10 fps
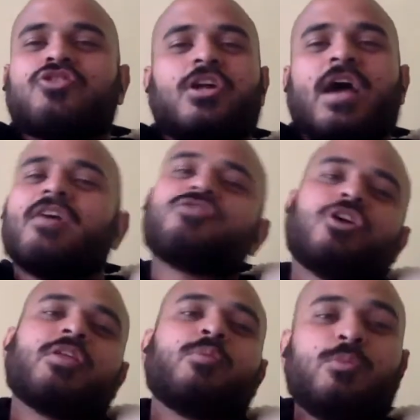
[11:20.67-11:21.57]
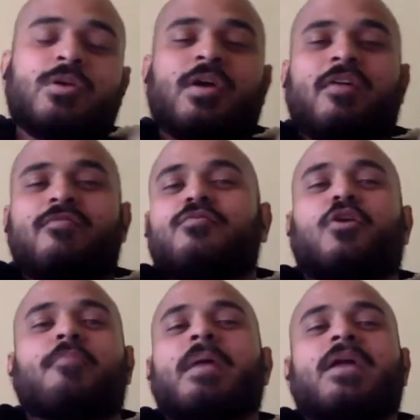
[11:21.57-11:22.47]
mean, it's not that
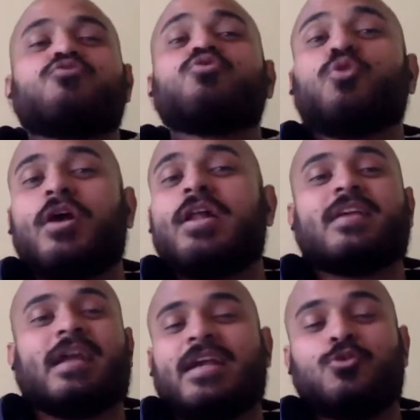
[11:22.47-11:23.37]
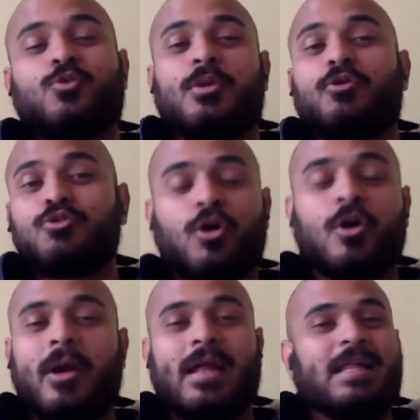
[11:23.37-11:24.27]
I've not made a rule or anything at Kandua. We
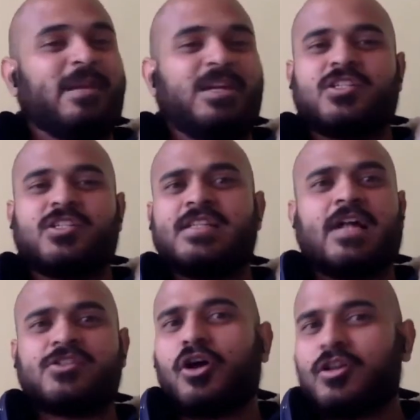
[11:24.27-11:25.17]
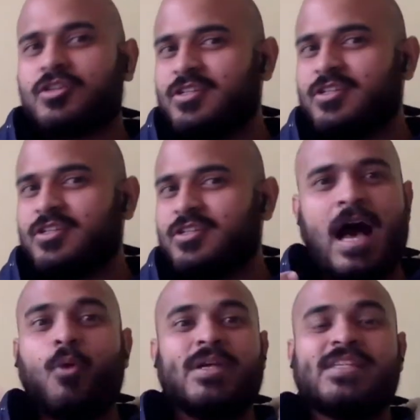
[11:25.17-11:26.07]
don't talk about it like that, but that's not
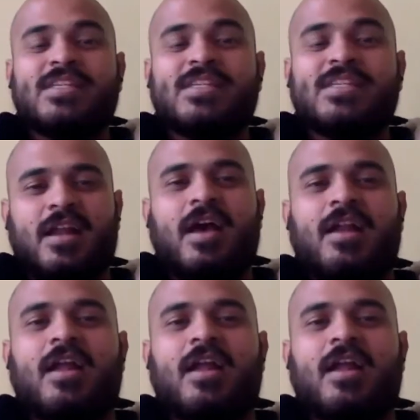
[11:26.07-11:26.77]
how we see it. And